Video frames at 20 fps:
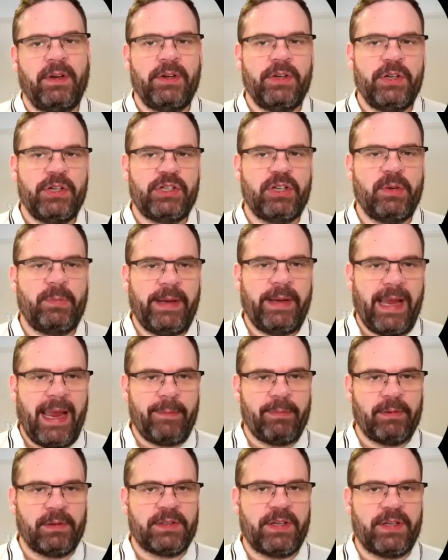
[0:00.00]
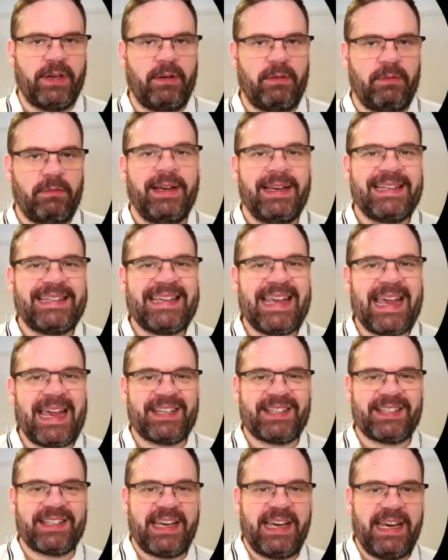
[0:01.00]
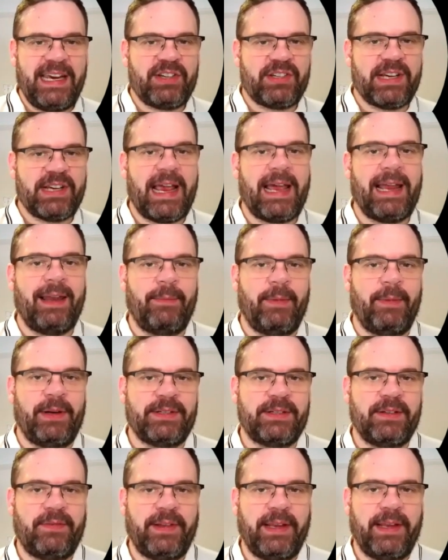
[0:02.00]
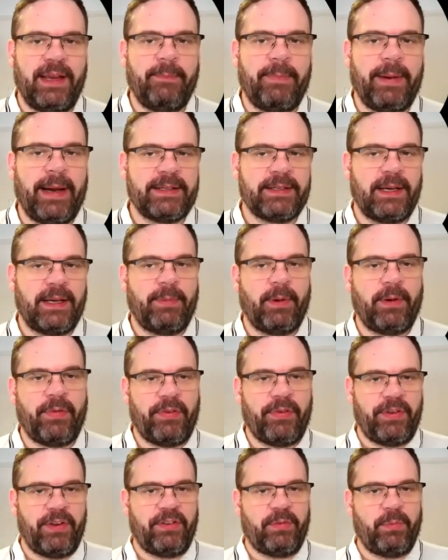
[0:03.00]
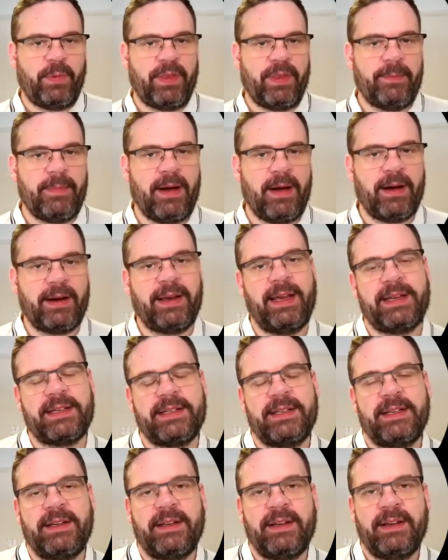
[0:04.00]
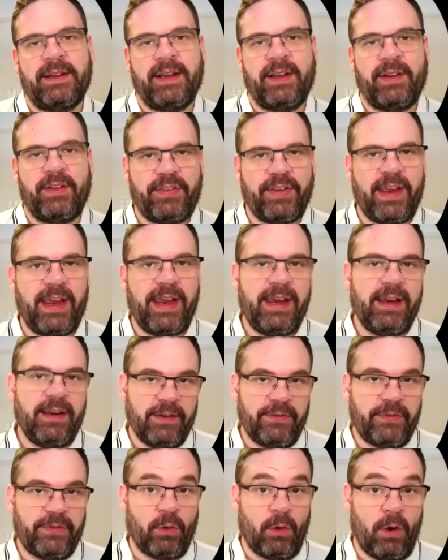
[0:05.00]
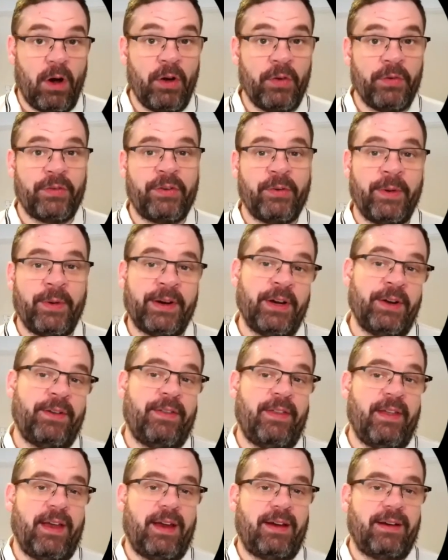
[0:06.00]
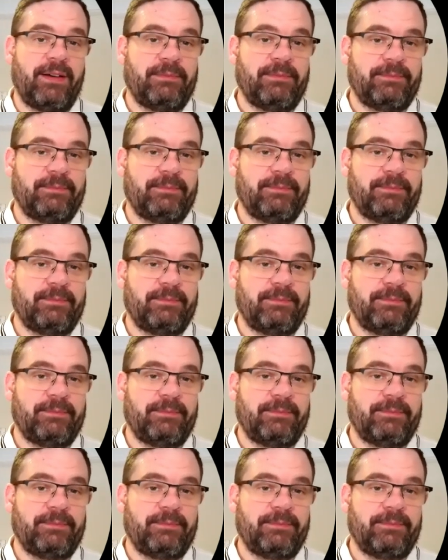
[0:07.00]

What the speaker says: You should be able to test each element of the impact hypothesis with the market and see if you're on to a good thing.